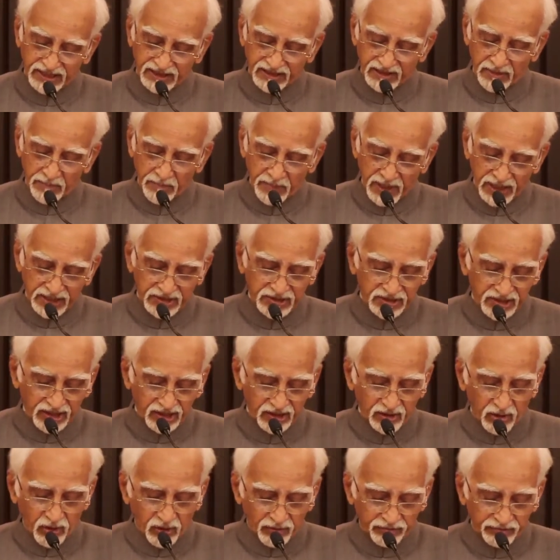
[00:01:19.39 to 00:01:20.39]
the
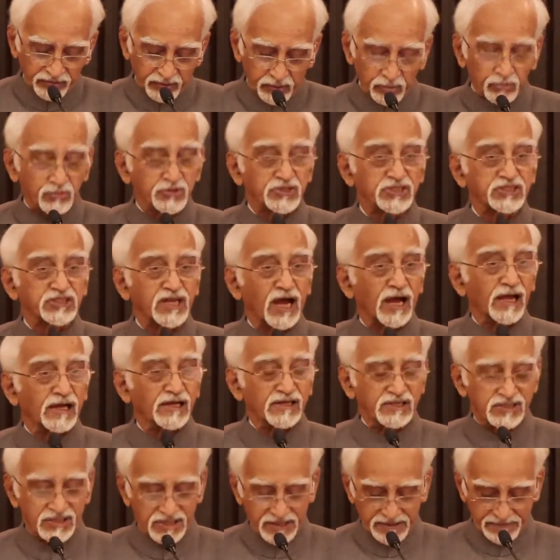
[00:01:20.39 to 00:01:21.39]
mixing of two
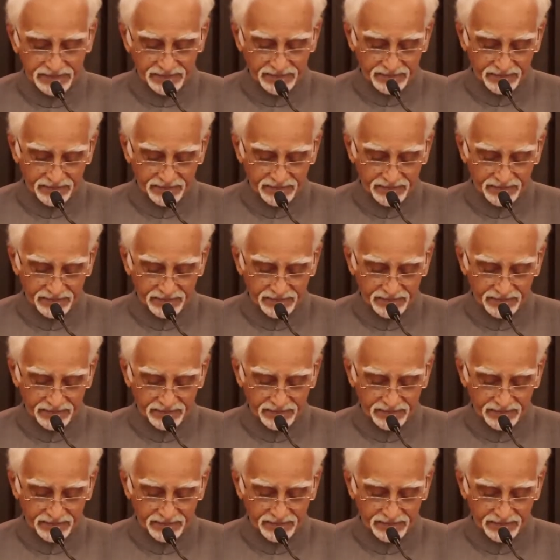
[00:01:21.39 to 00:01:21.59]
styles.